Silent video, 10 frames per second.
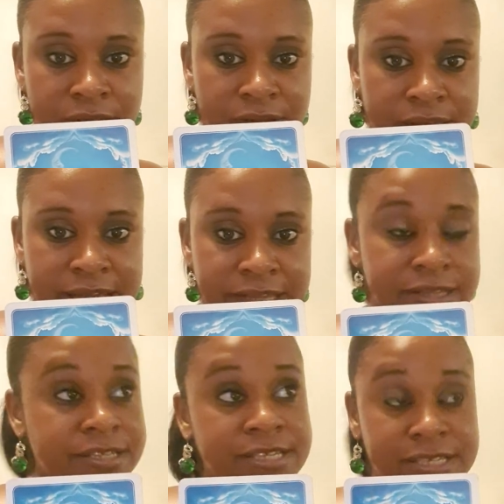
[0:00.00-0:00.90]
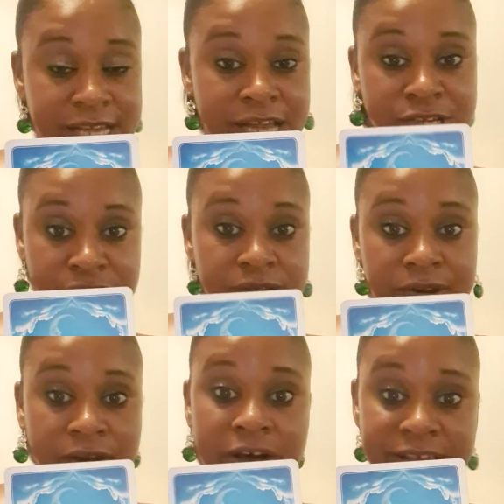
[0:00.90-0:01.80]
Okay, this is actually
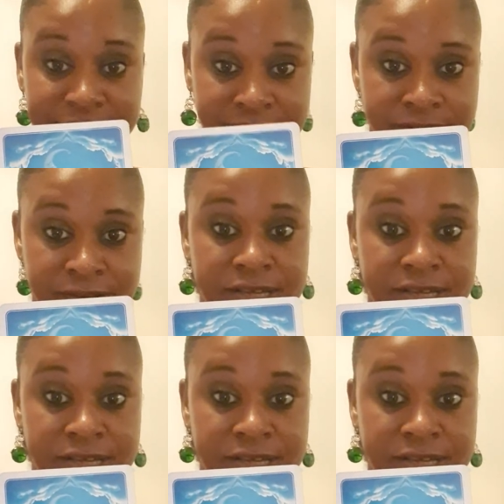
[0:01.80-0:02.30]
going to heighten.